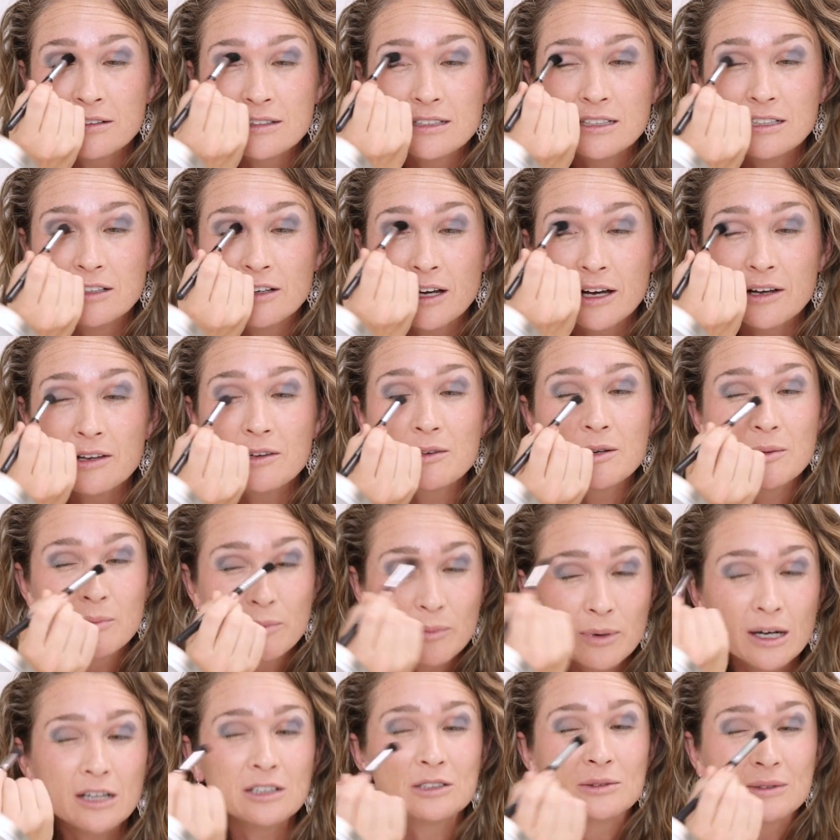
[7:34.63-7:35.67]
So you know how you can
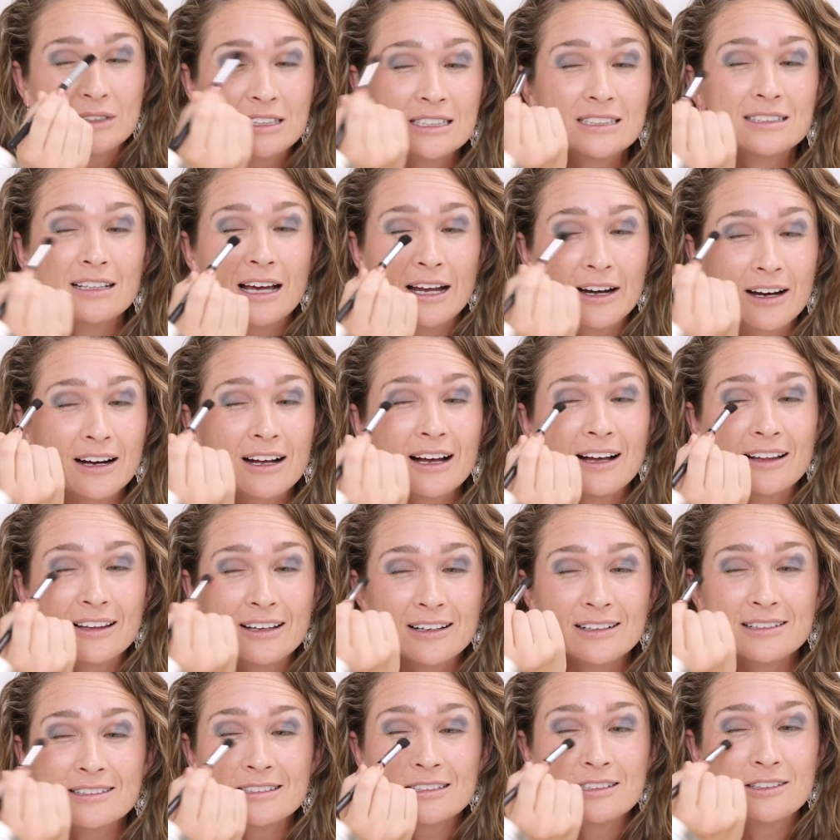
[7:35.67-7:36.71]
brush with these lighter
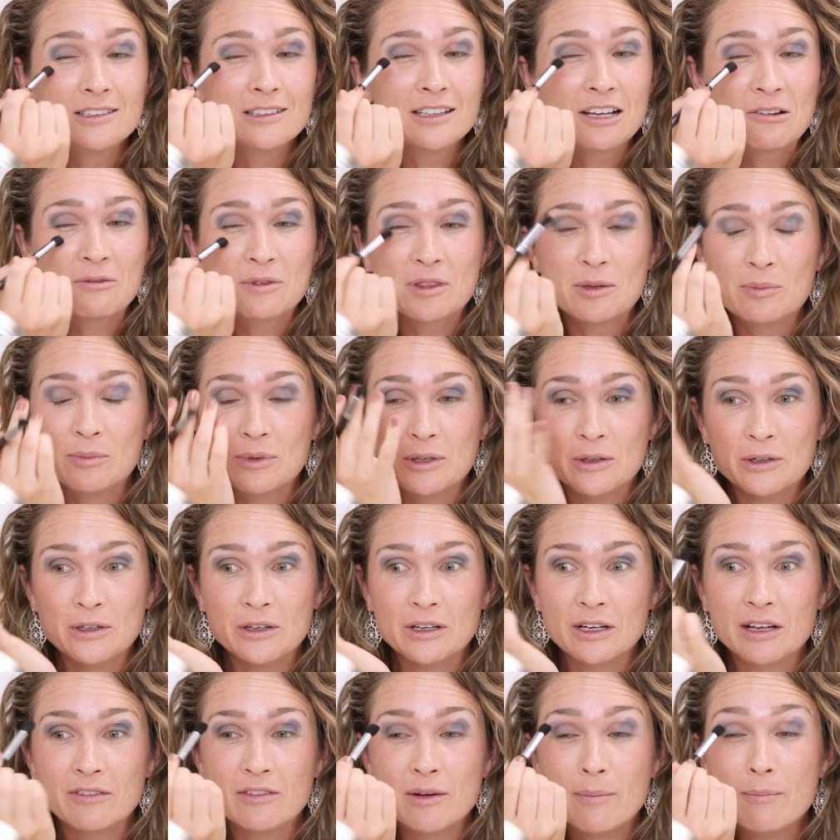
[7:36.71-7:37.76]
colors? You do that with the blue, you're
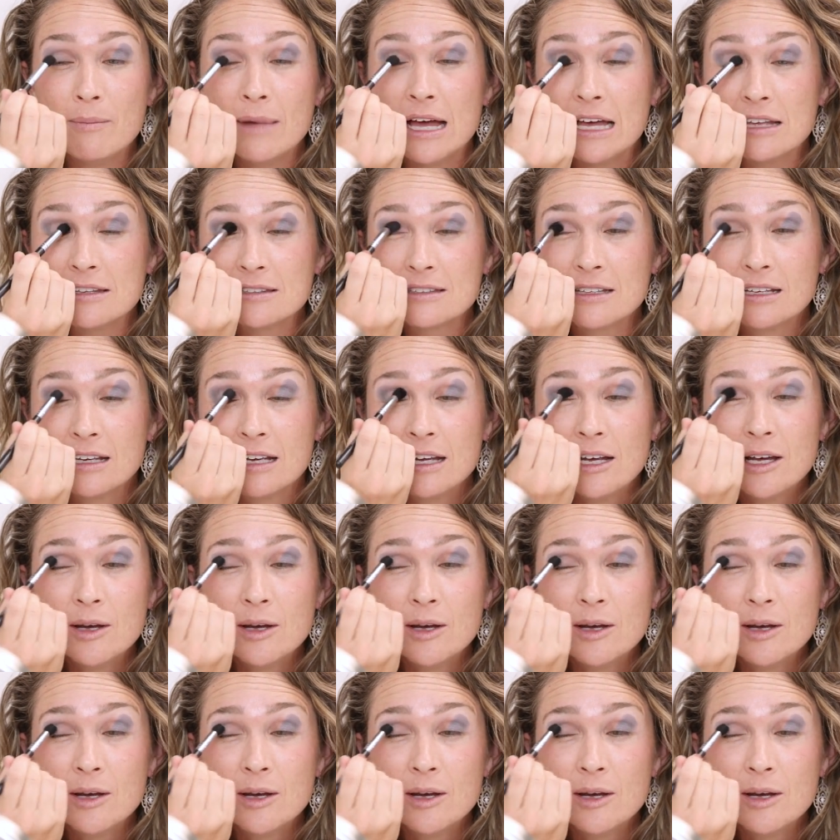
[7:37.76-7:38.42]
gonna have a mess.